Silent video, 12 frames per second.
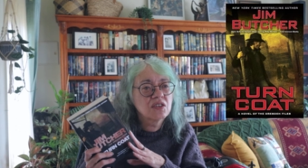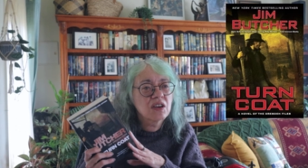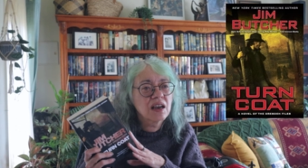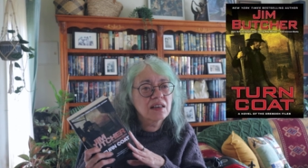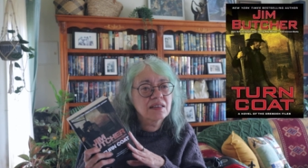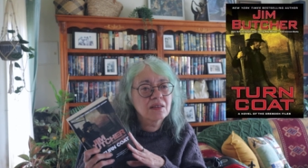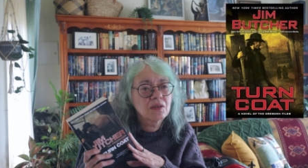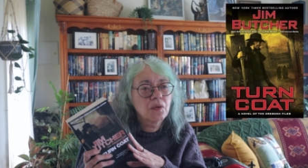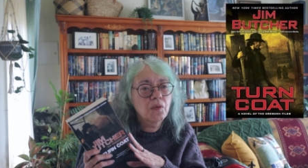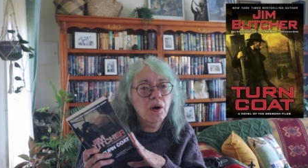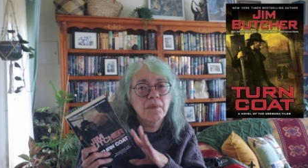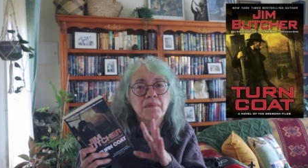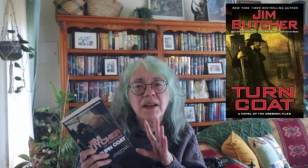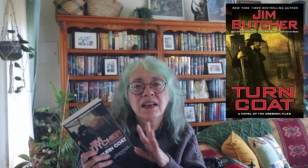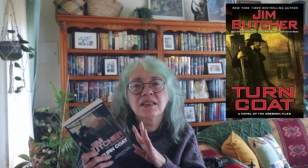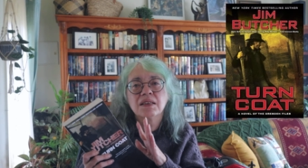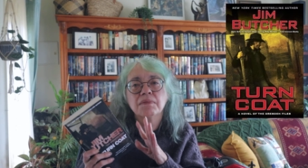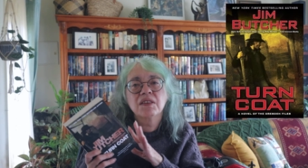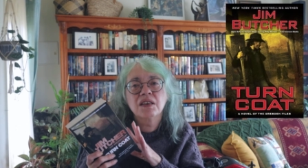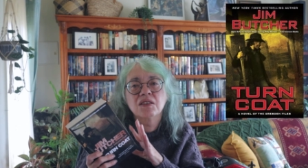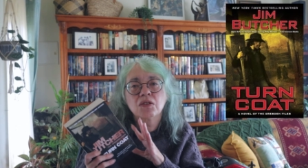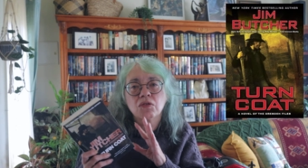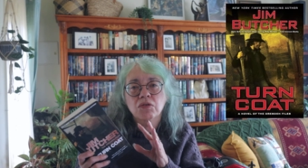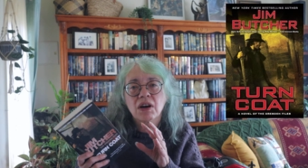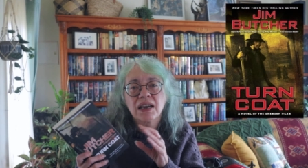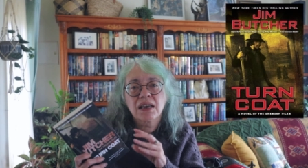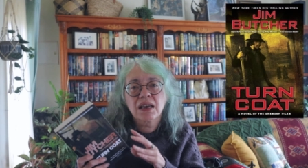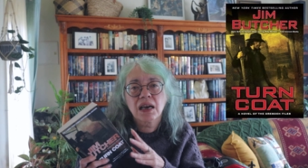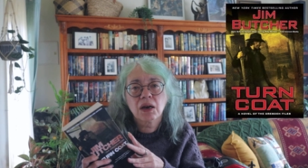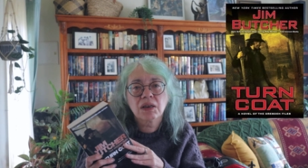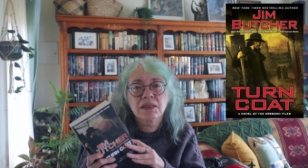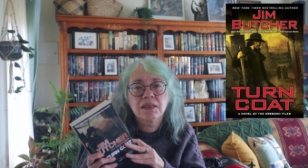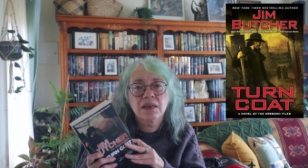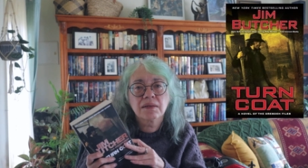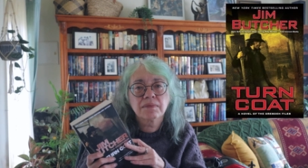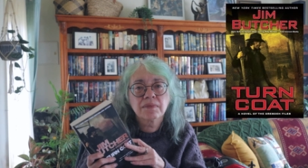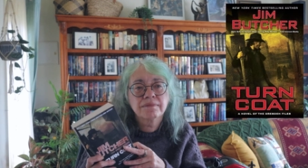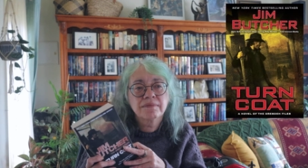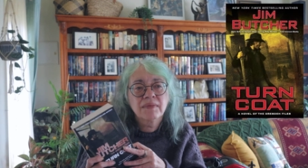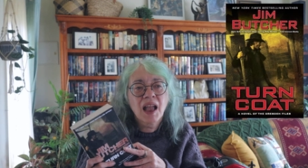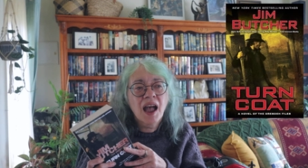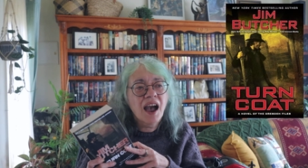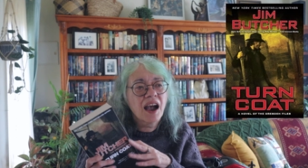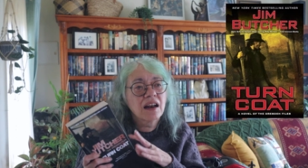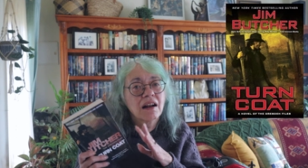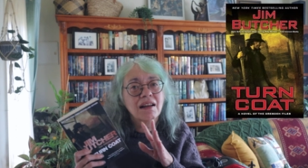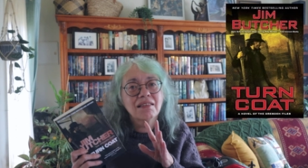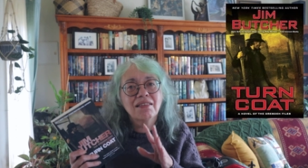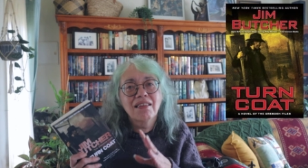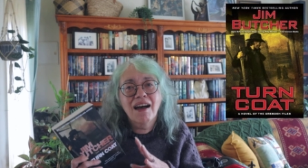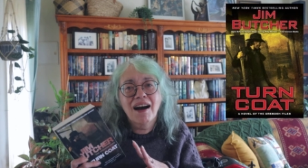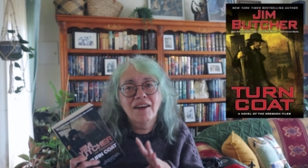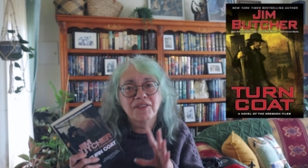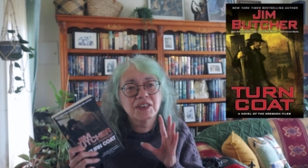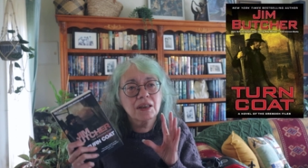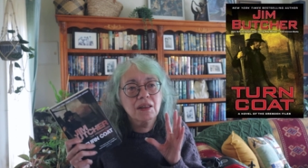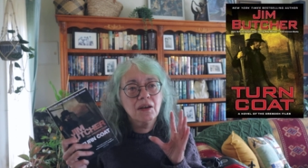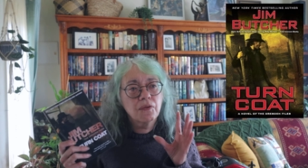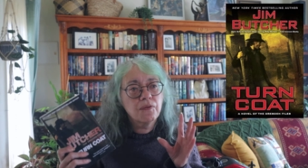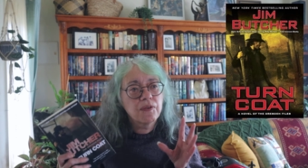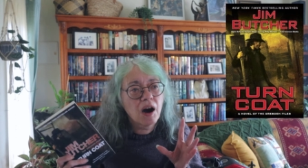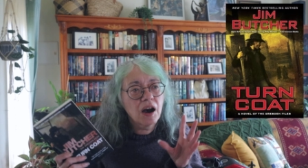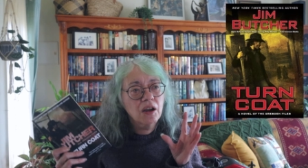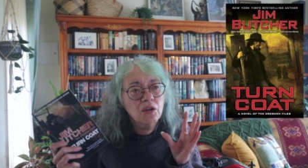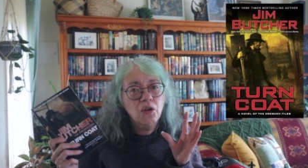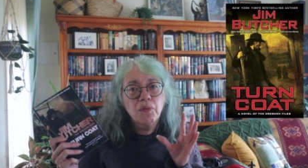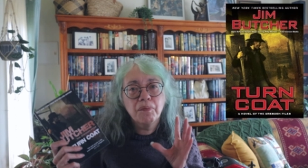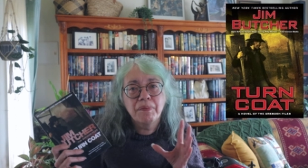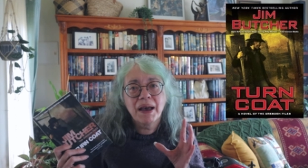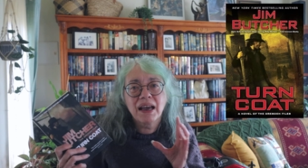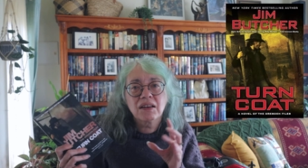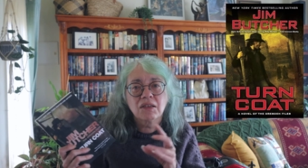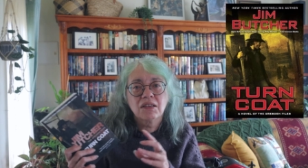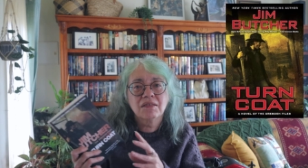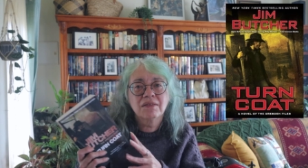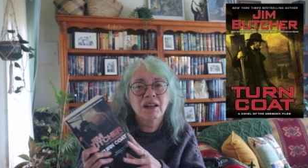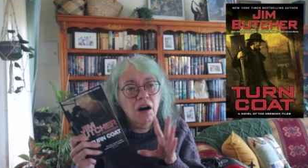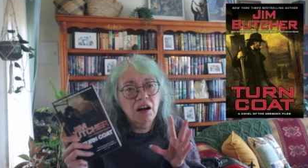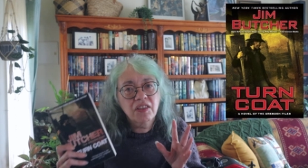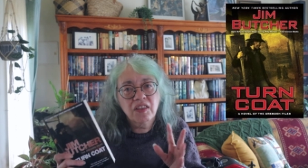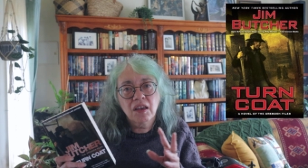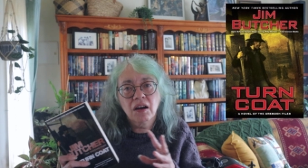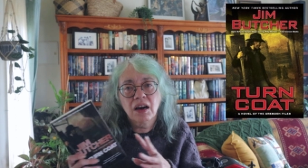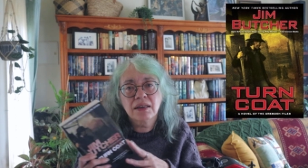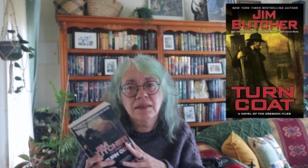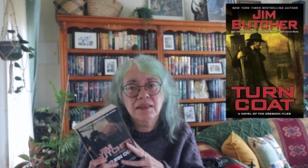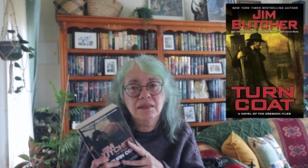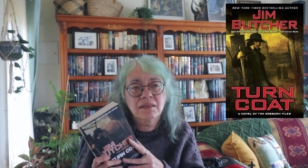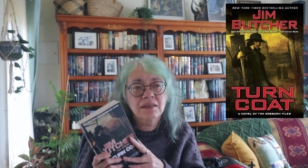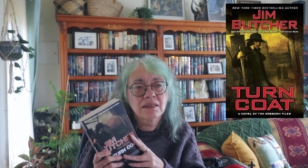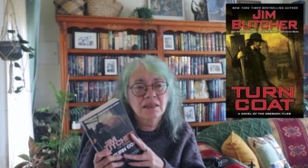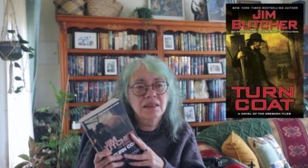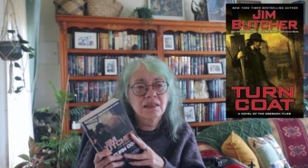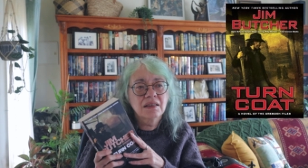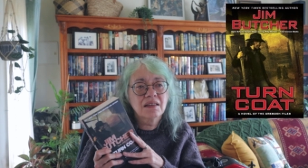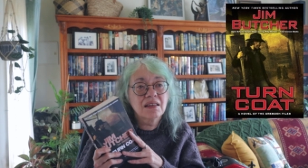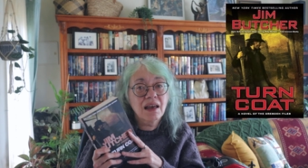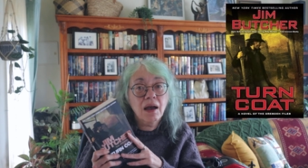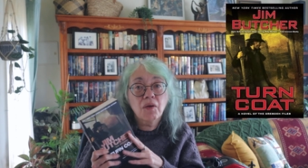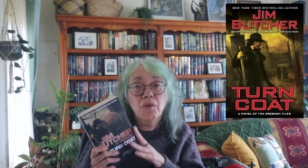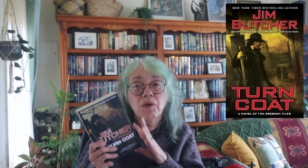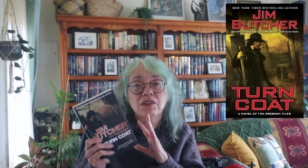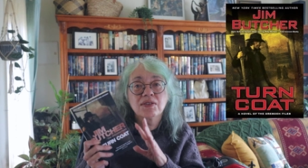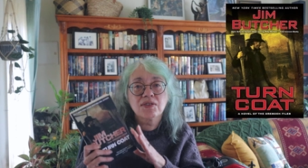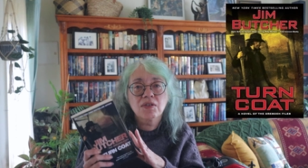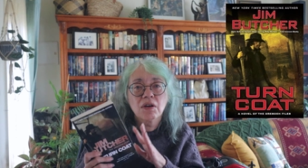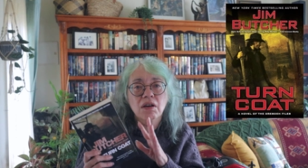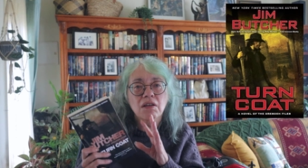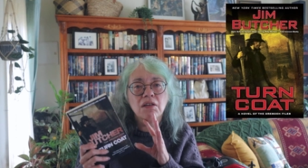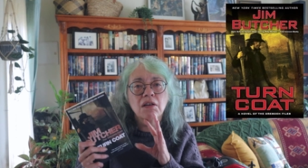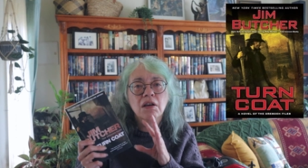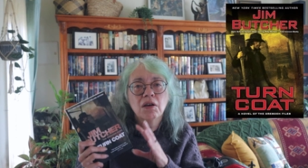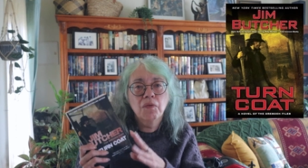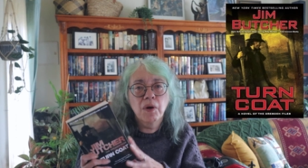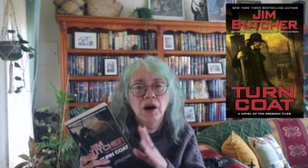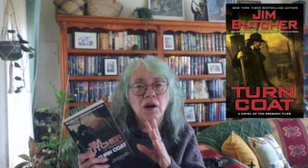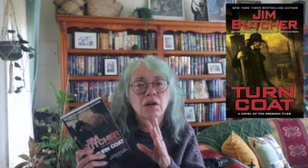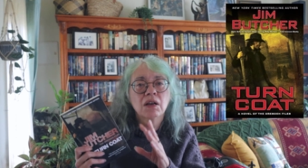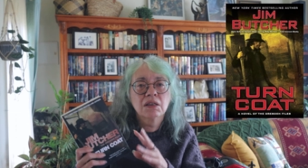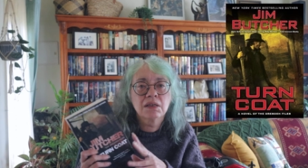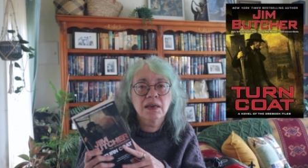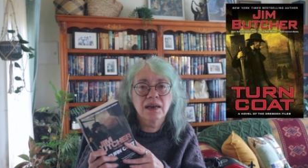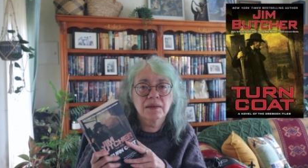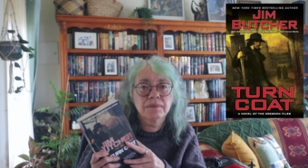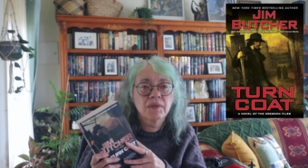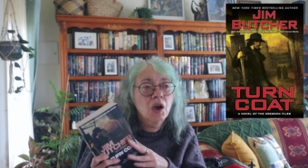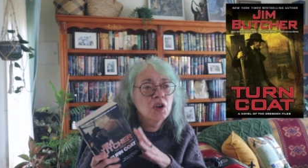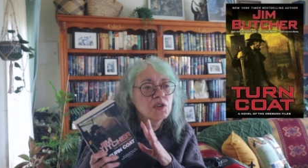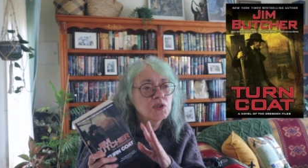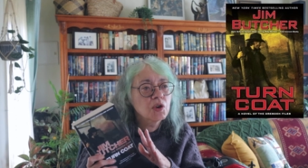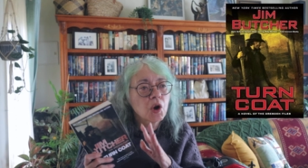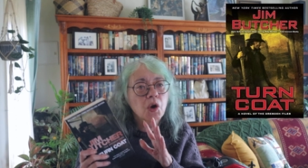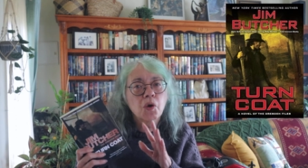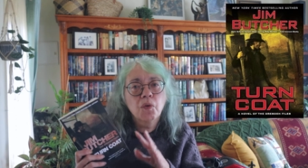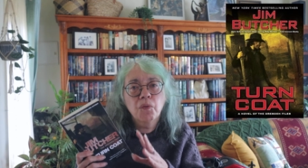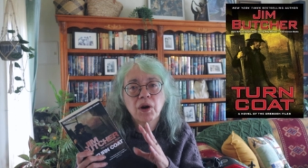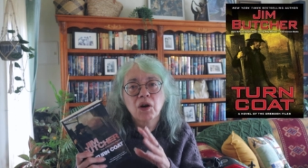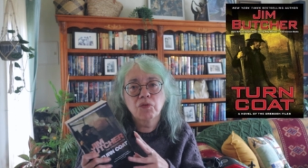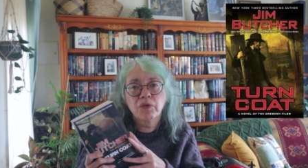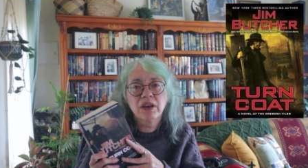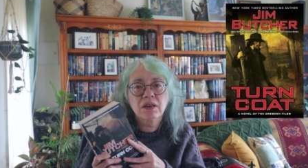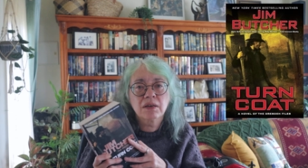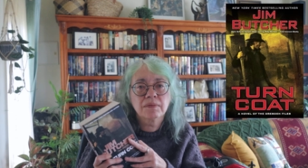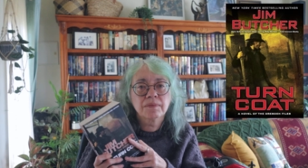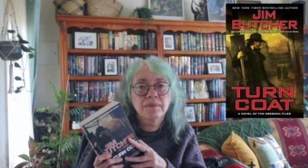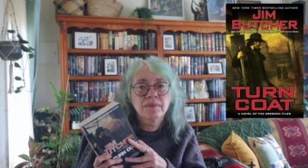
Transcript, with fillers: just what makes him this great character. And I loved the final battle on the island. That was so well done, so well written.